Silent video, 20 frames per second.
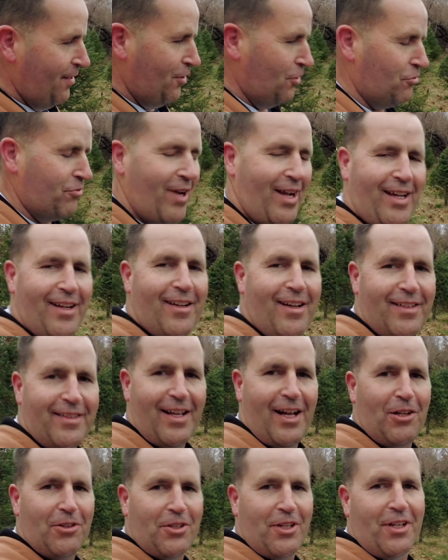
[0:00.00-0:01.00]
Drag it on
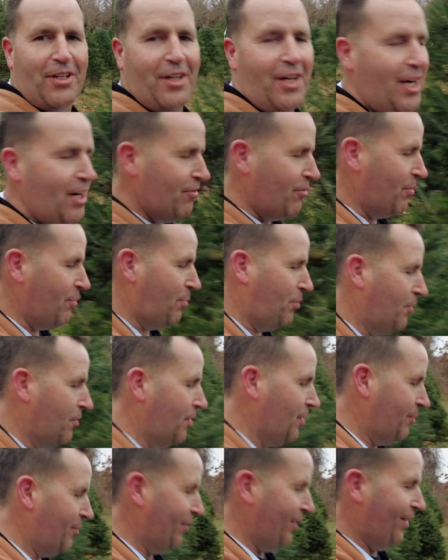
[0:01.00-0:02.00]
down to the car and put it
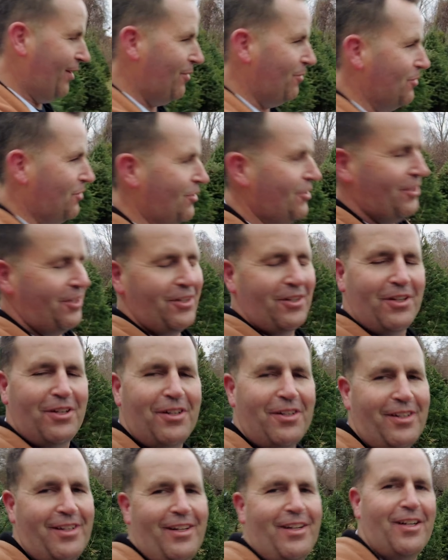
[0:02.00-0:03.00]
up in the house.
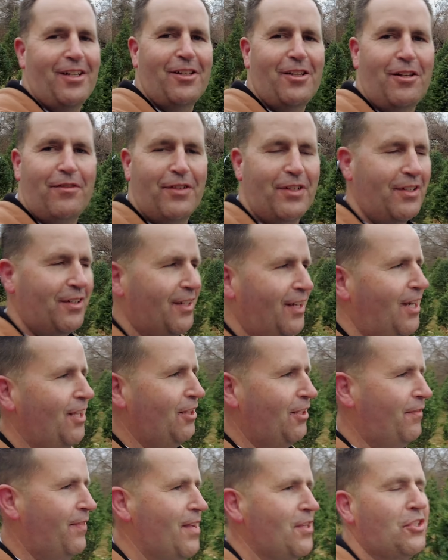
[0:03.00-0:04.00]
I love it. I
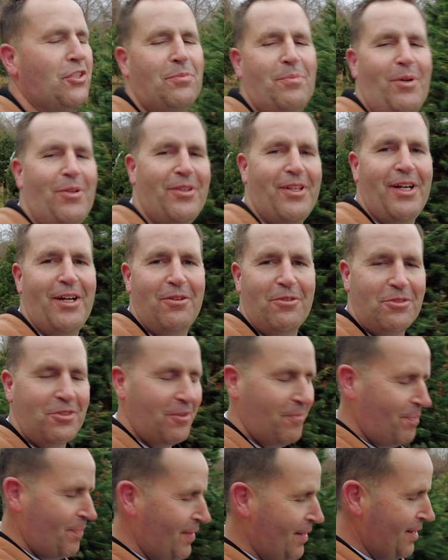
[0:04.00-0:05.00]
love that smell in the house.
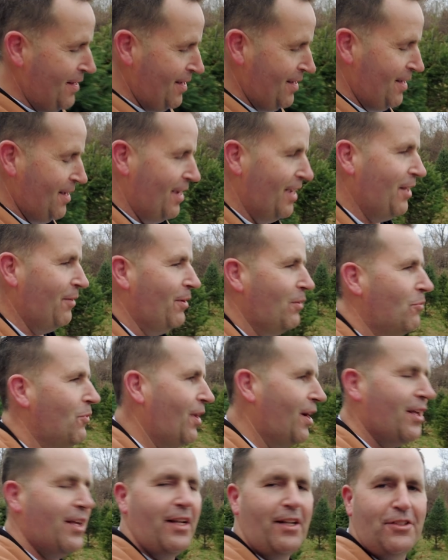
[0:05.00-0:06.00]
Anyway, we're
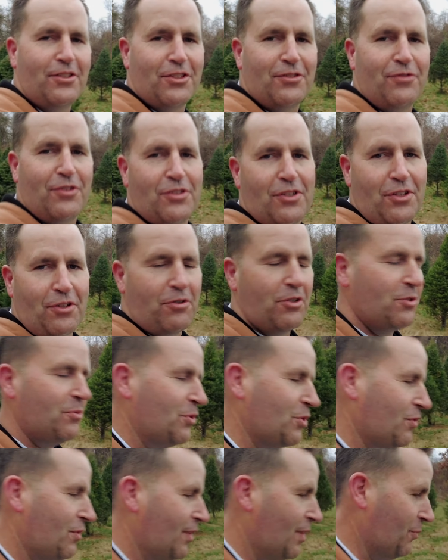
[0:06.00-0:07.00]
not here to just visit the
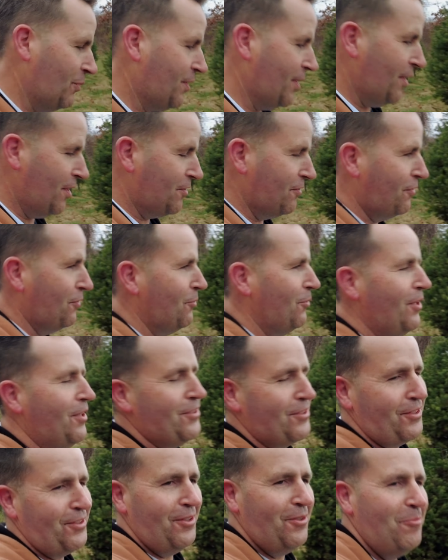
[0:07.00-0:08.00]
Christmas tree that we tagged a few
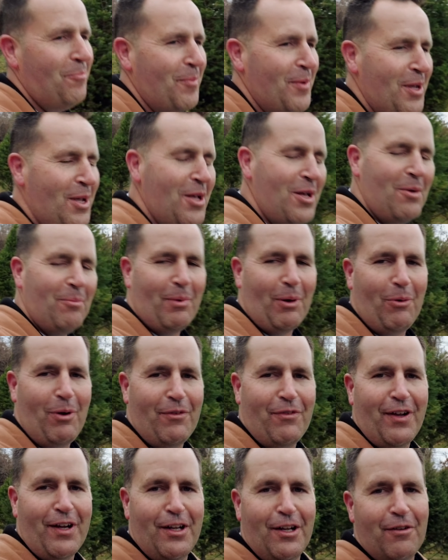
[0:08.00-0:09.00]
weeks ago. My
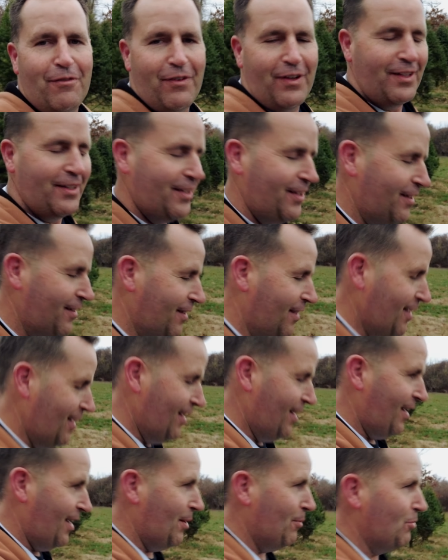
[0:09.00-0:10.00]
wife had an event here
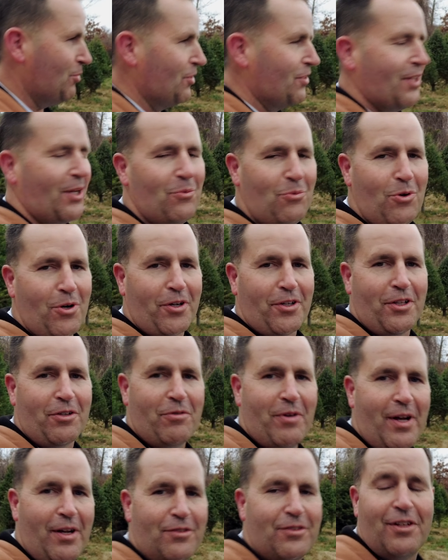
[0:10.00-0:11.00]
and we're just kind of walking the
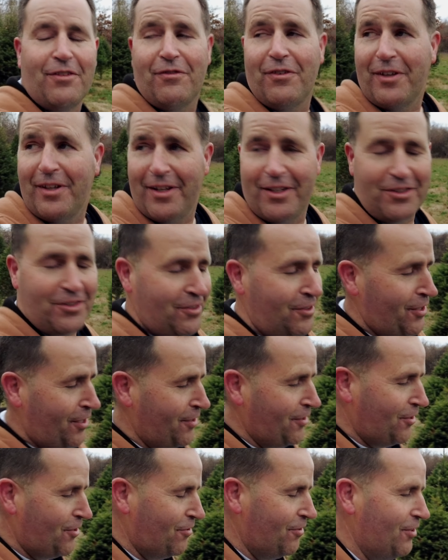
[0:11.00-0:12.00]
grounds, and I figured I'd check
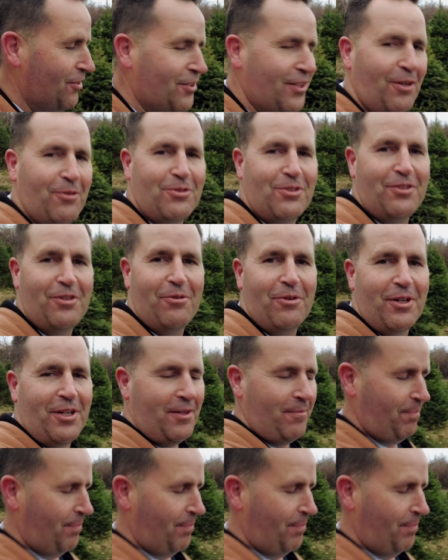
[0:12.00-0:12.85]
on the tree, see how it's doing.